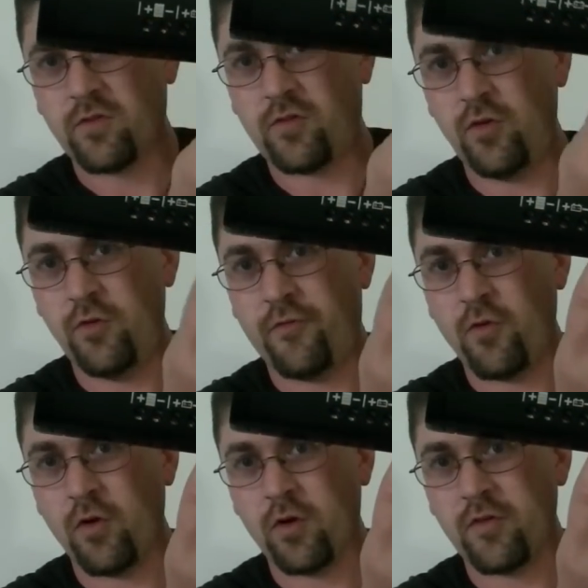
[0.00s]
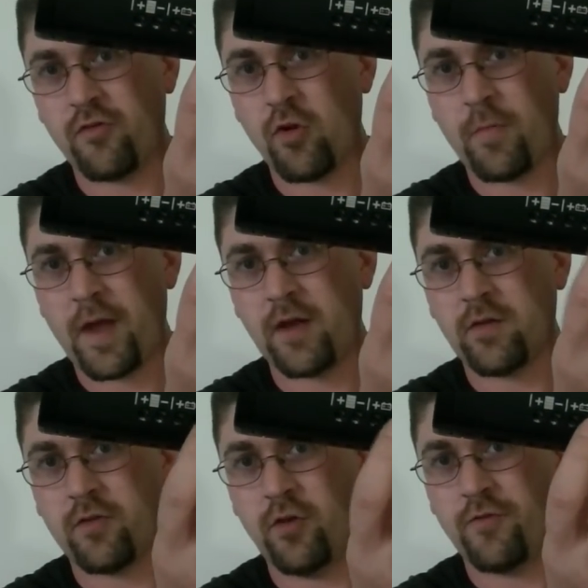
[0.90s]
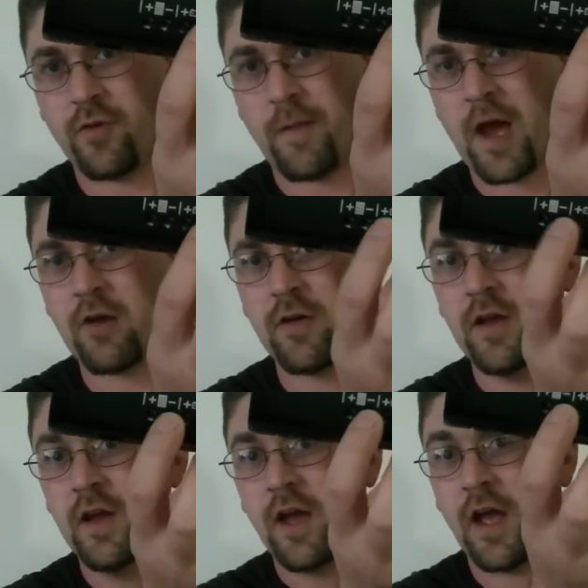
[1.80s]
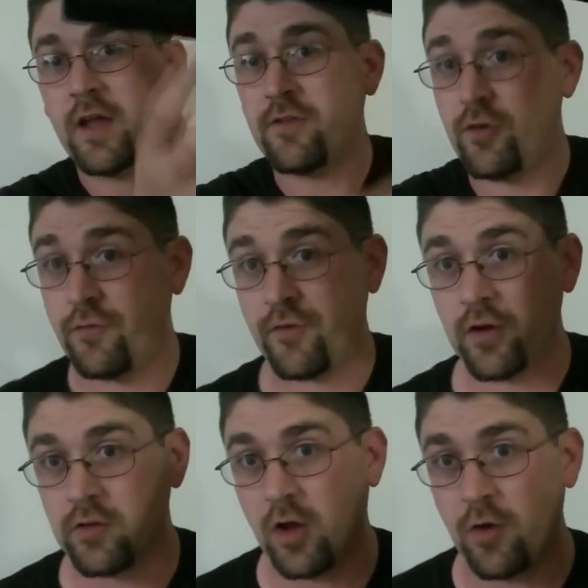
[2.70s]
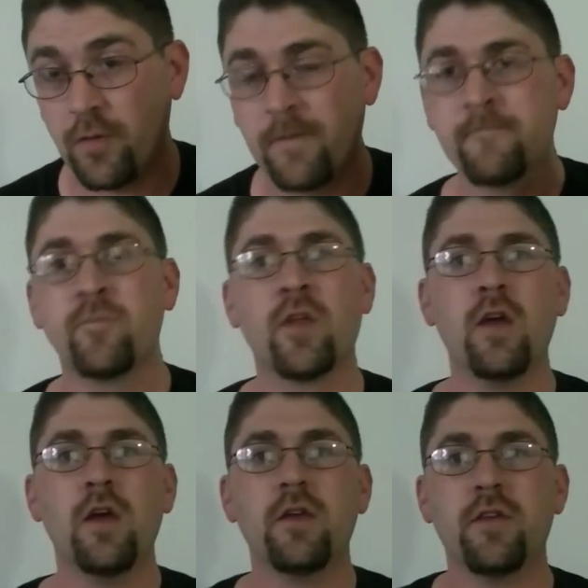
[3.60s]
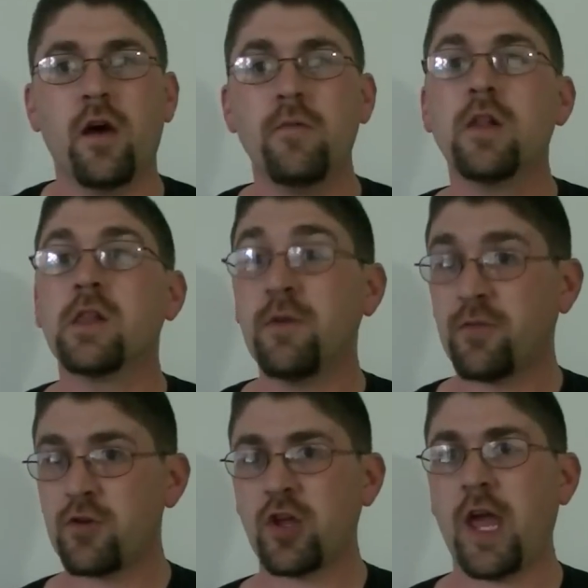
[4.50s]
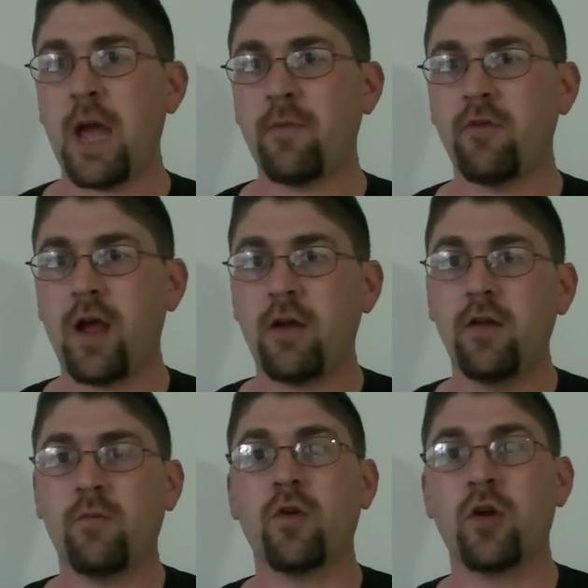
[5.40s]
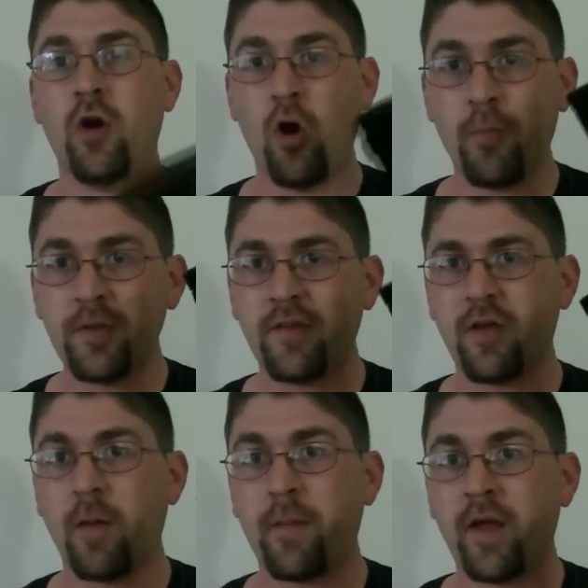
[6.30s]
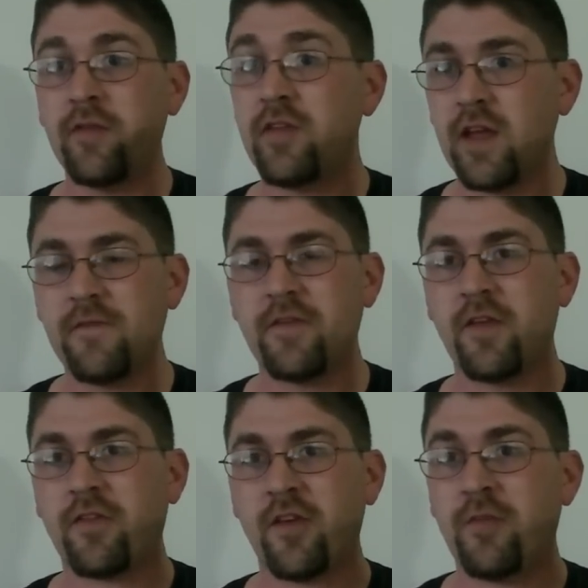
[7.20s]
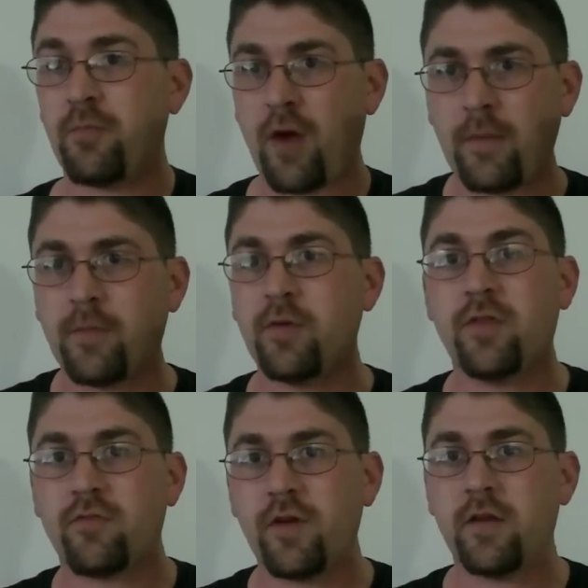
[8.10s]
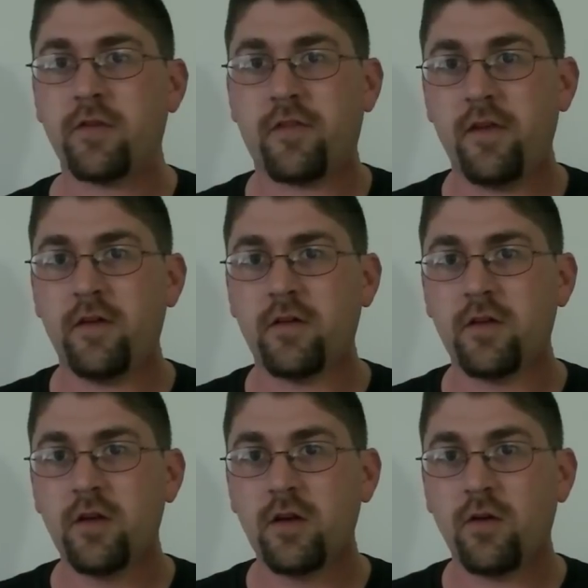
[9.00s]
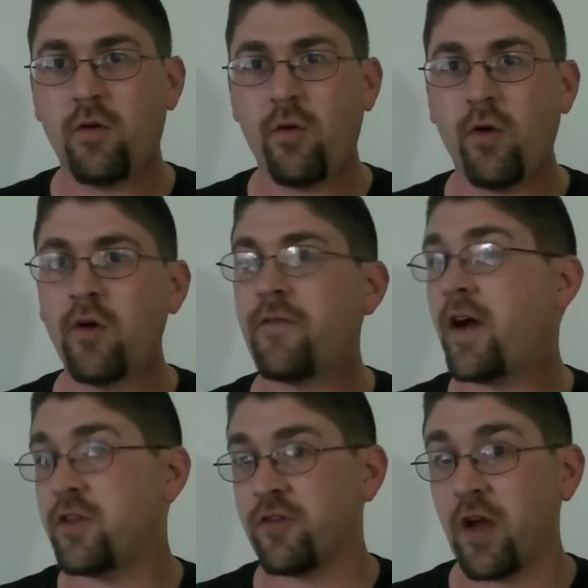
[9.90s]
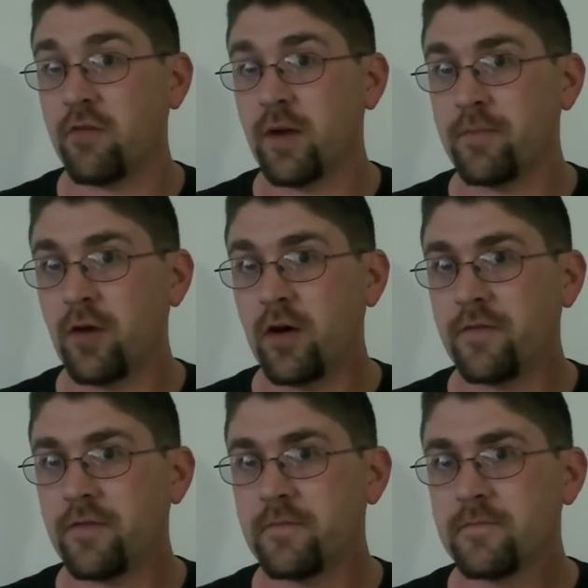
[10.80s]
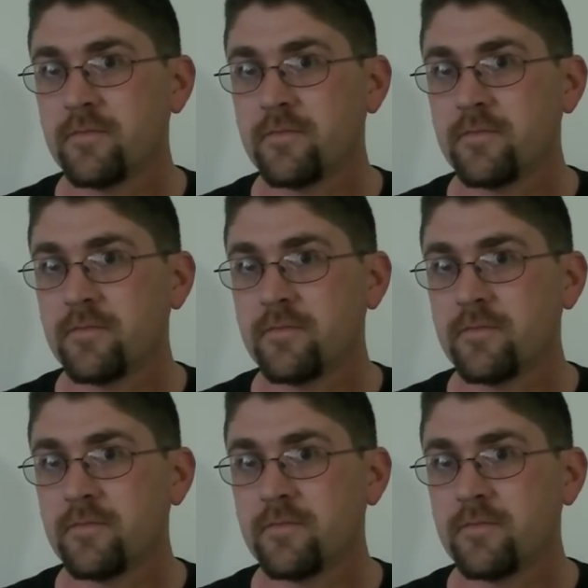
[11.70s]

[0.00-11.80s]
Two for the solar panel, two for the battery, and two for your load. So let me switch the camera around. We're going to open this up and see if this is probably the real deal or if I just got ripped off.